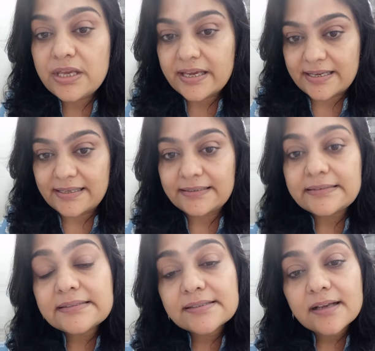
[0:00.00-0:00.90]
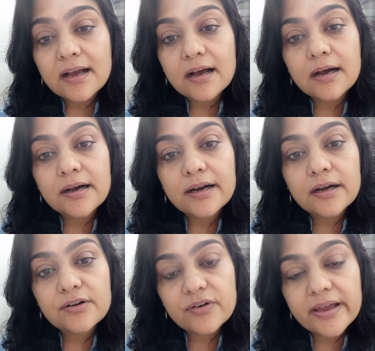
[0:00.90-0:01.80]
yes,
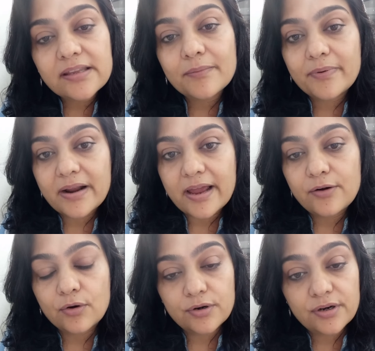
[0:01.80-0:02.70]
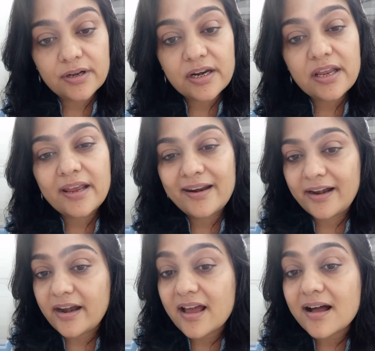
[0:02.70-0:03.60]
try the brand Ordinary in
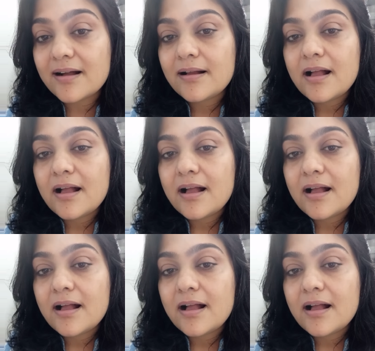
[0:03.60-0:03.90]
India.